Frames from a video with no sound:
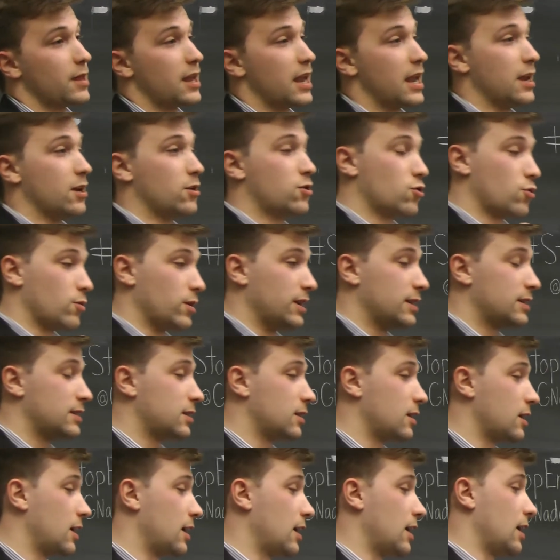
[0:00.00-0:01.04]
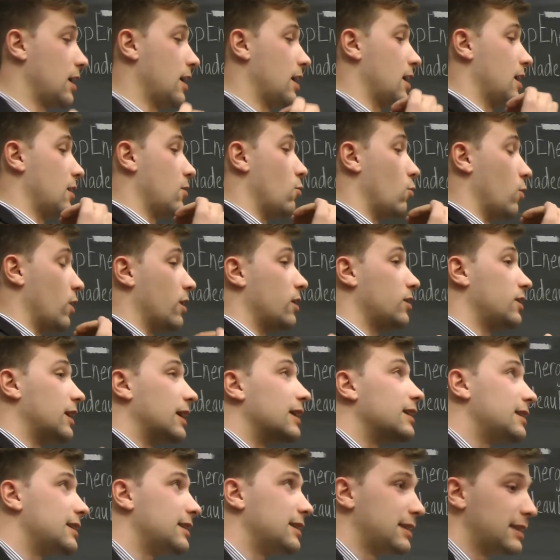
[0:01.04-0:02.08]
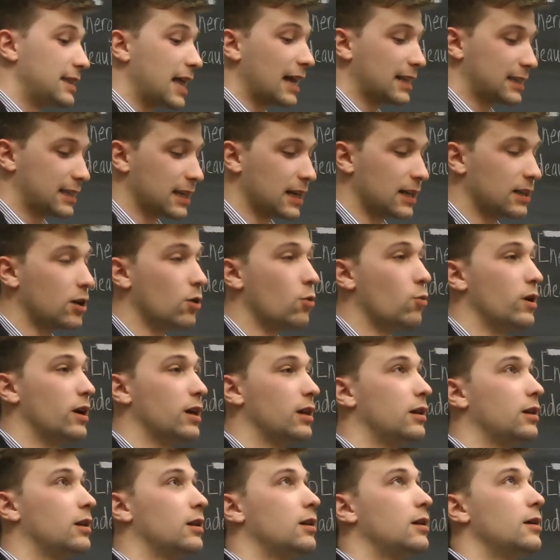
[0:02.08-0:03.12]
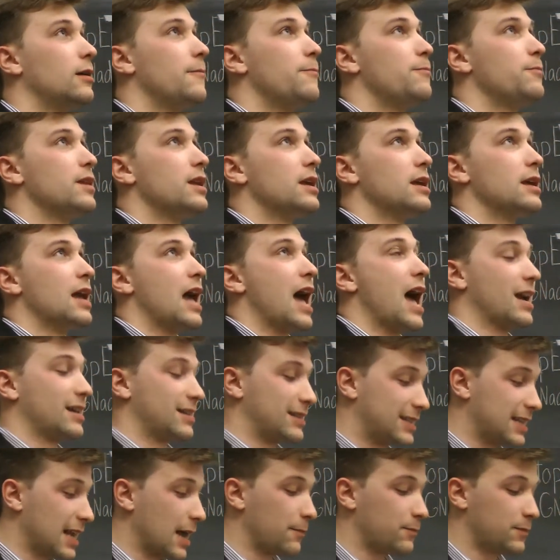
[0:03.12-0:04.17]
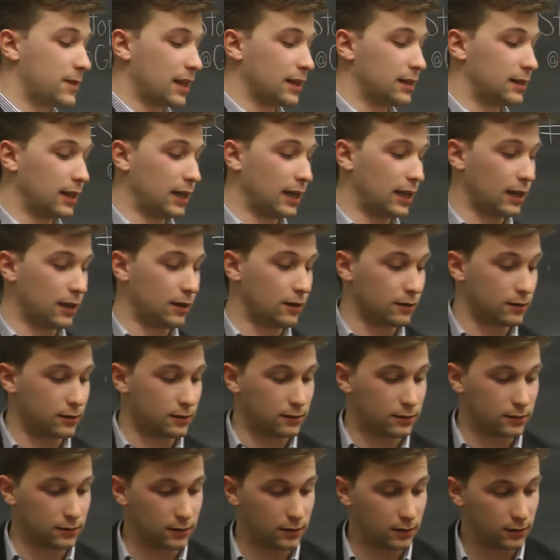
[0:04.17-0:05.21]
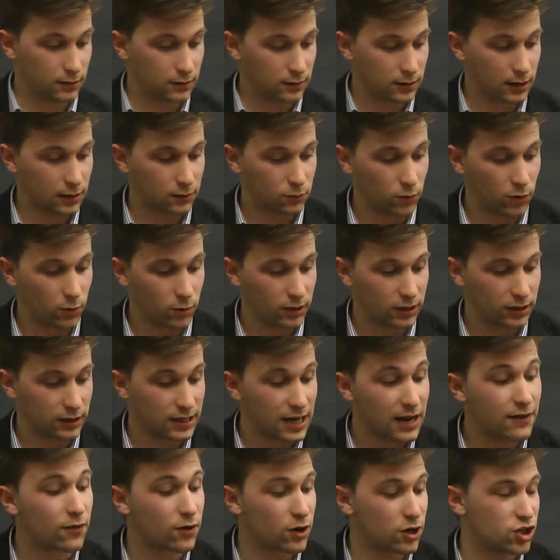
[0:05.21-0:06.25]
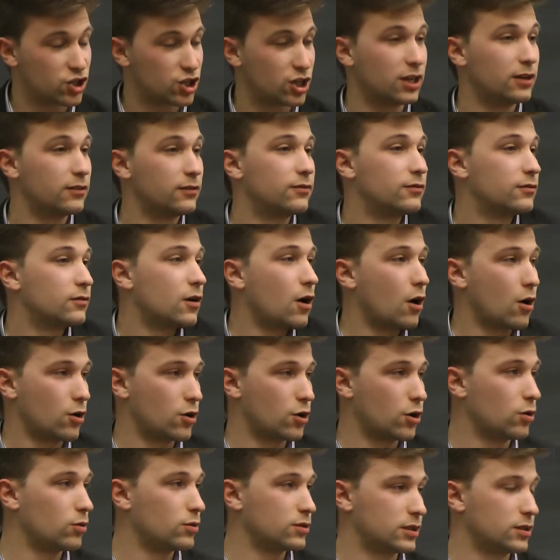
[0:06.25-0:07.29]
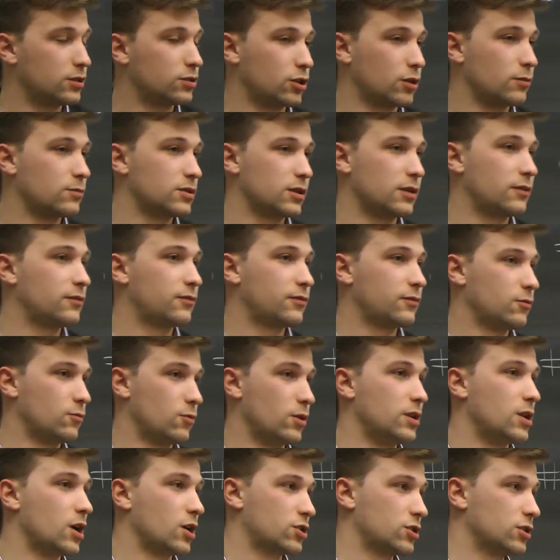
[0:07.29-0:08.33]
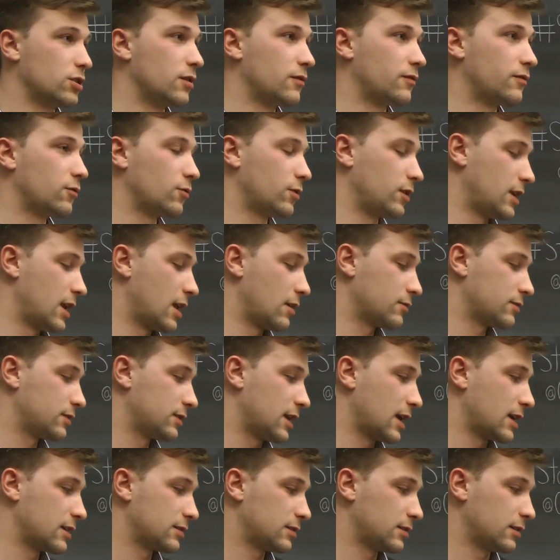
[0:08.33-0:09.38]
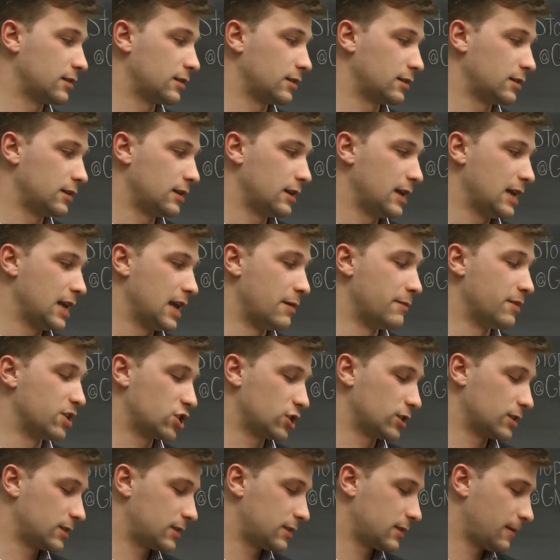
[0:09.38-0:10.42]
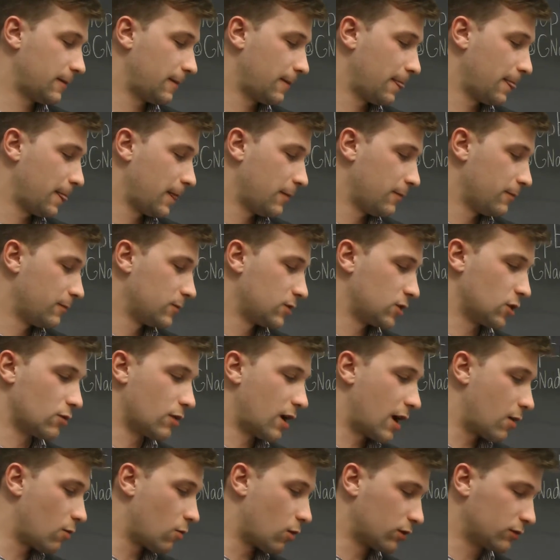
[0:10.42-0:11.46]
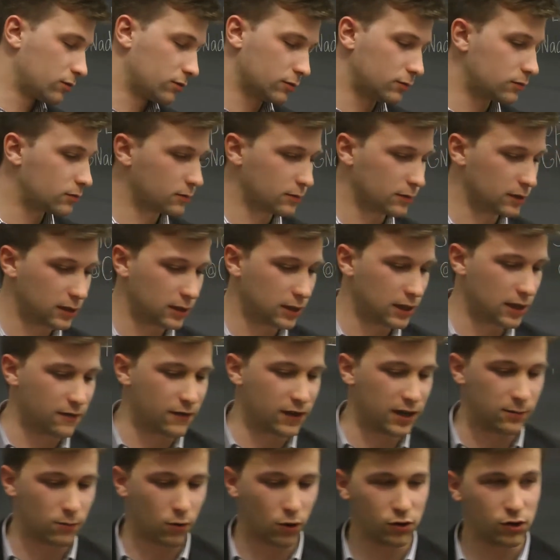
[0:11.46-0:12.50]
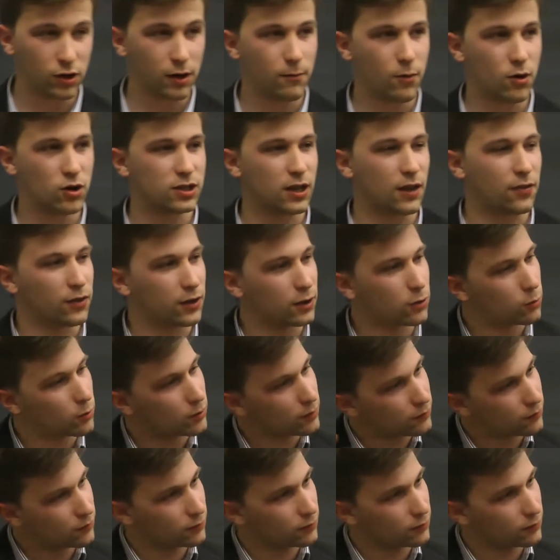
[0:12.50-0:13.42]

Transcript: increase, that Canada will accept that that we will never achieve our goals in terms of reduction of greenhouse gas emissions. So I won't give any more numbers. I think